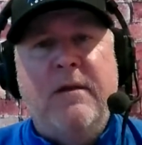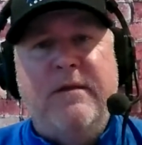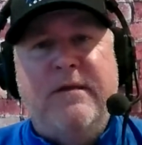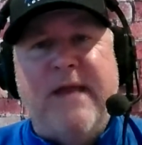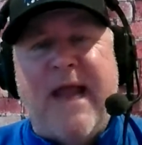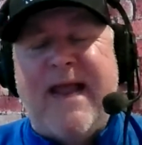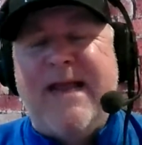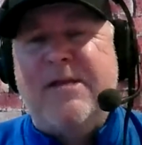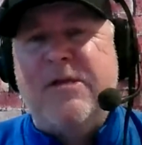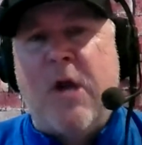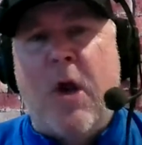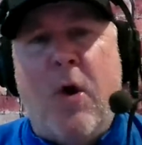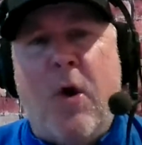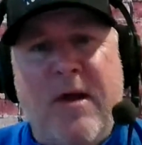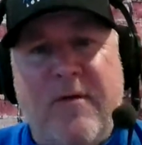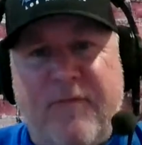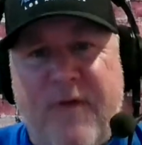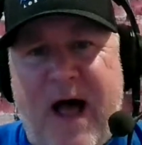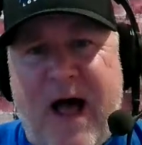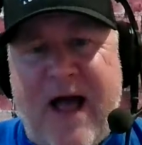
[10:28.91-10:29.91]

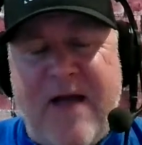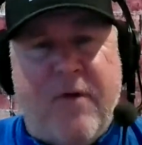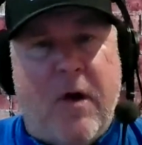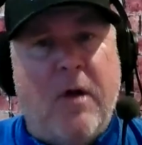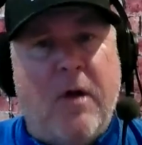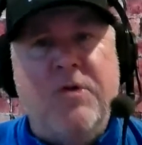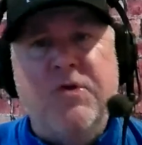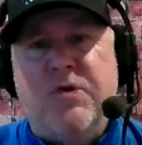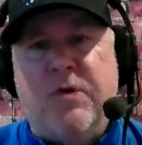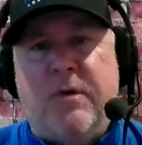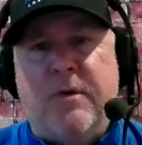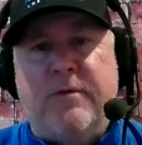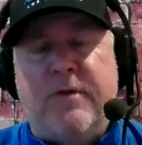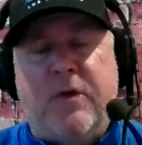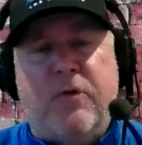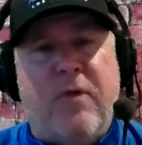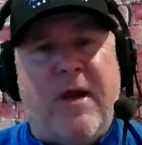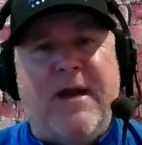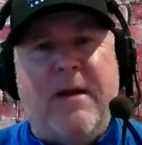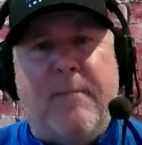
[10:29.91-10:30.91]
Daytona 500, the
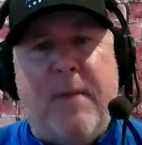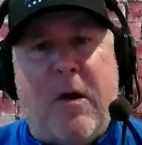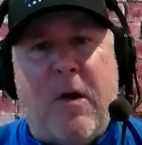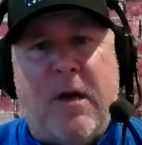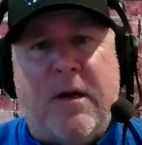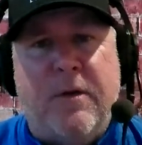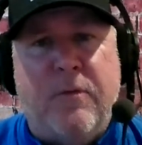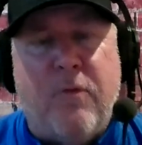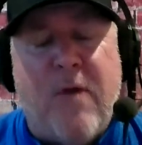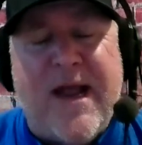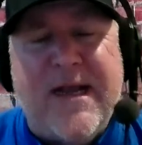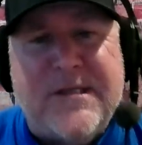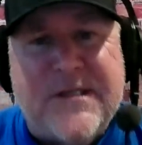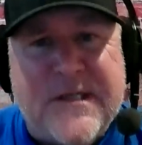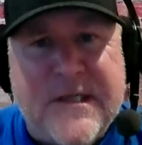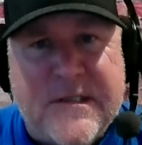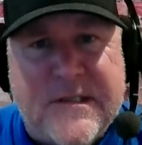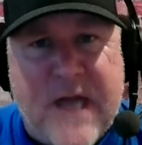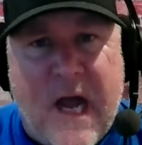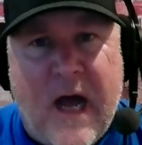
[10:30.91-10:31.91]
Great American Race
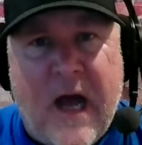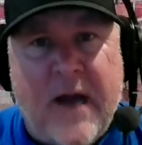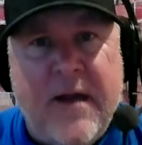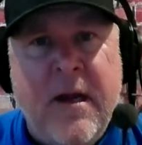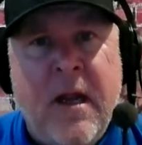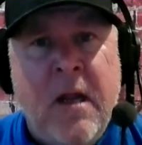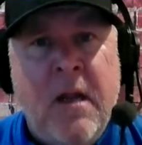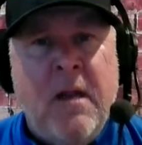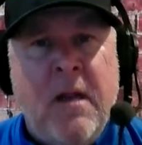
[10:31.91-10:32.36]
is on,